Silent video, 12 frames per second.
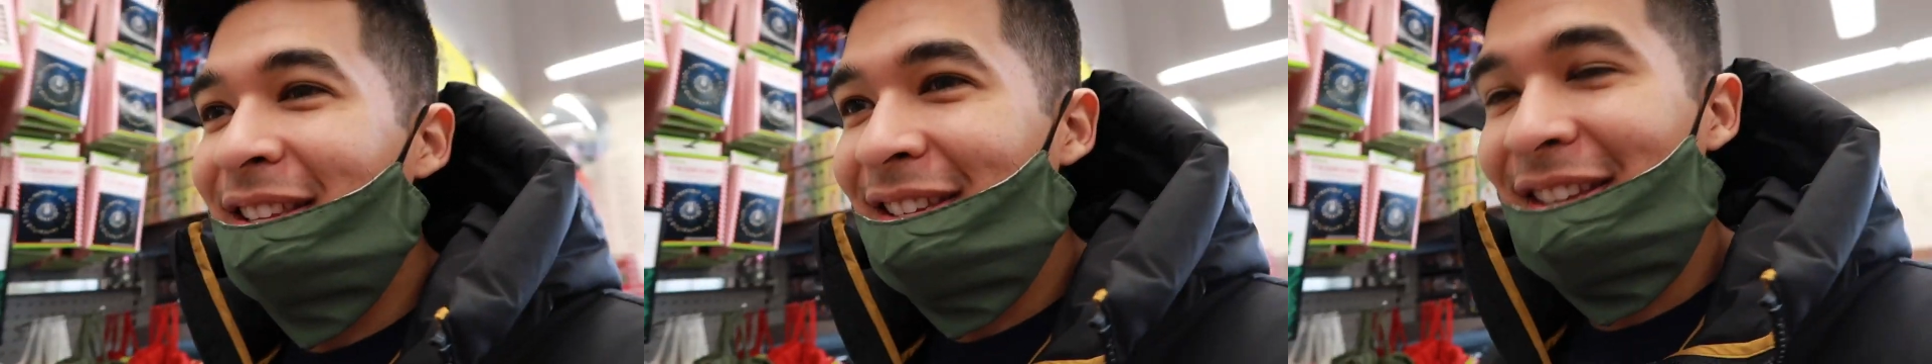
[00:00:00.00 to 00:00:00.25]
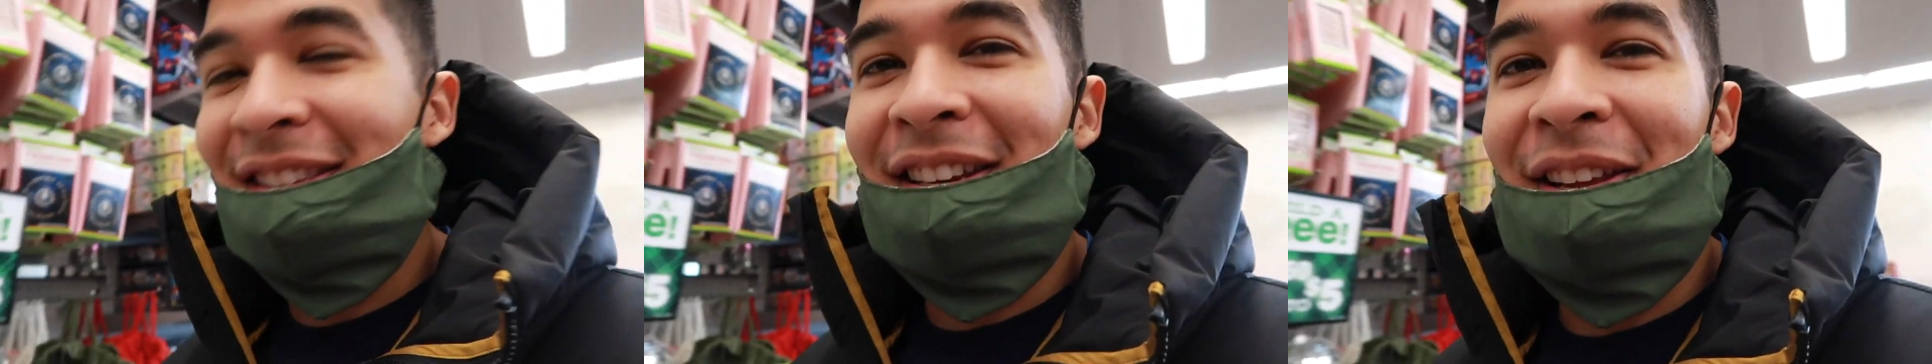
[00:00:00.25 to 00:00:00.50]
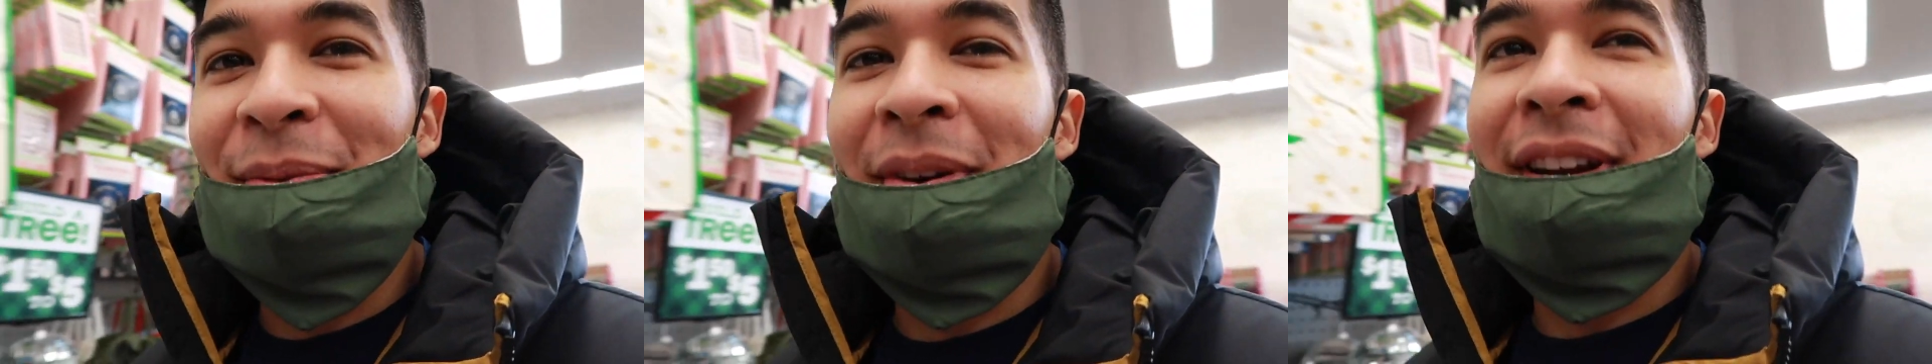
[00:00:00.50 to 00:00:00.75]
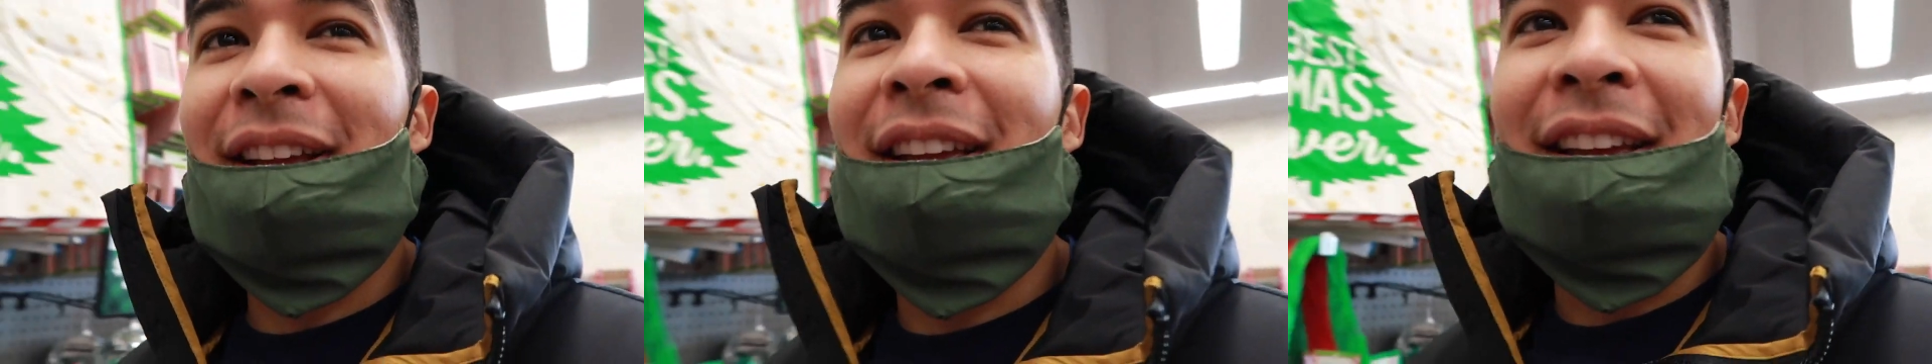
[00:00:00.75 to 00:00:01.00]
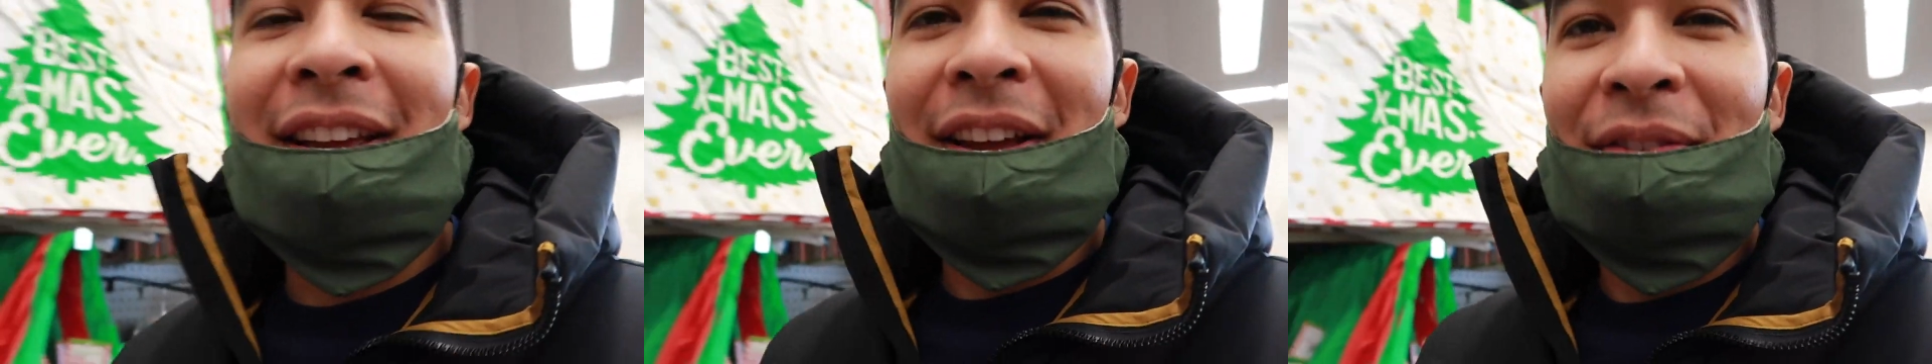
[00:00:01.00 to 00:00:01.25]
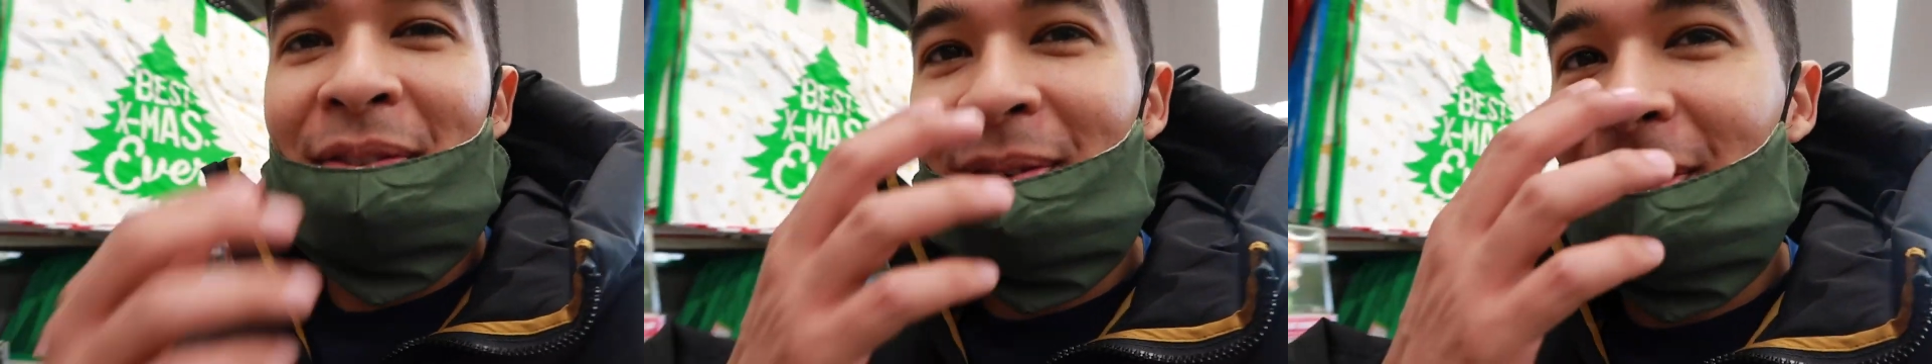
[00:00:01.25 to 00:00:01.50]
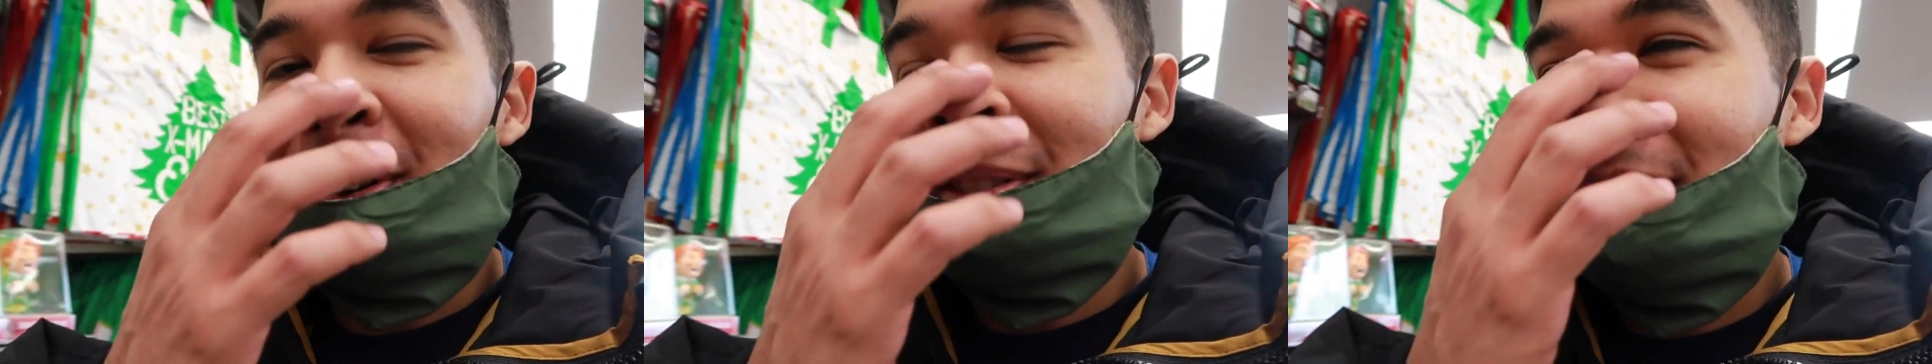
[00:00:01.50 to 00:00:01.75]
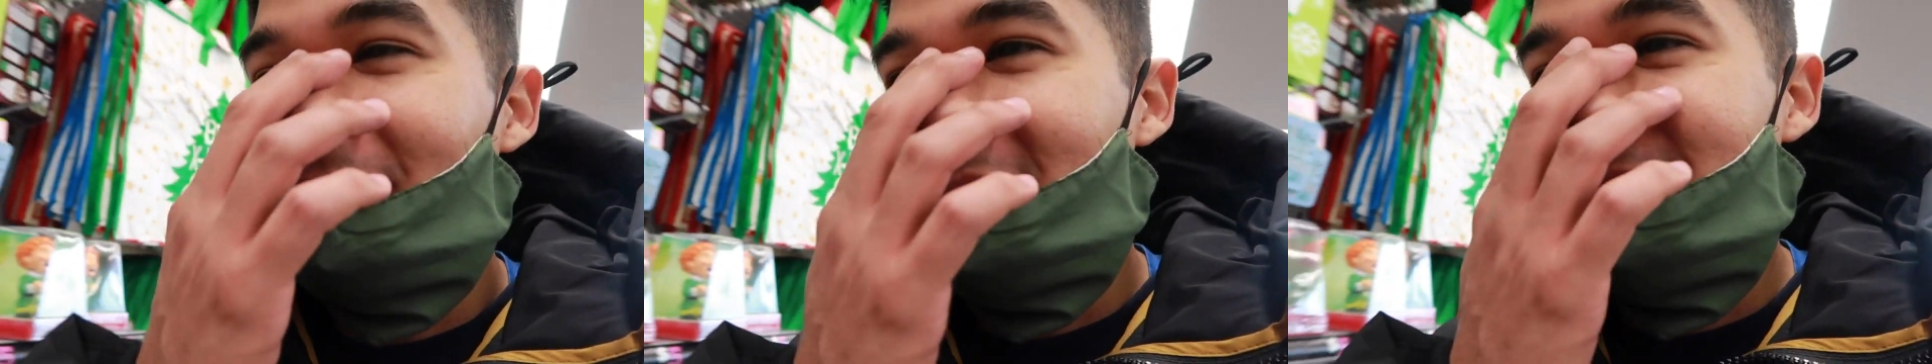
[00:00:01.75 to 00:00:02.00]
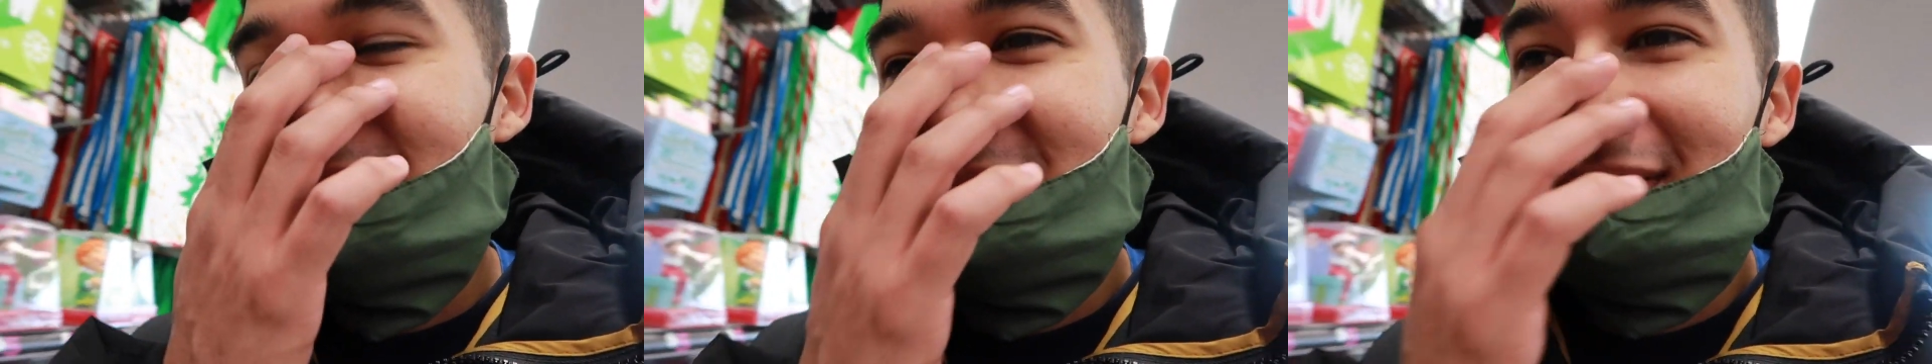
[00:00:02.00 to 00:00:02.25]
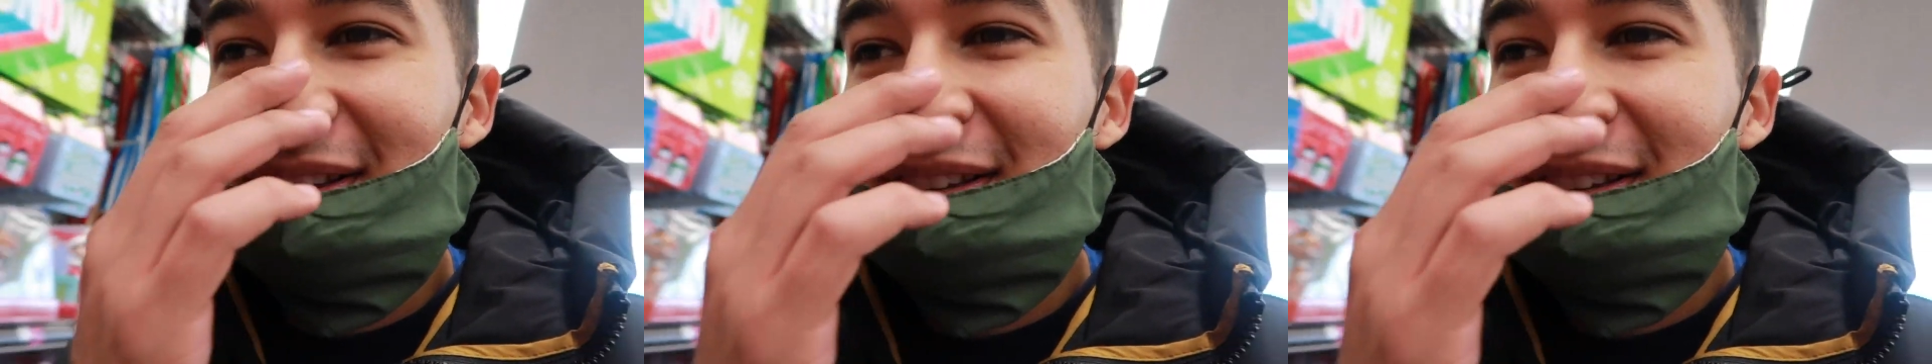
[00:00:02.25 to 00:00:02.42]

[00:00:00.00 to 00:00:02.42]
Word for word: insisted he wanted to get gifts for, for his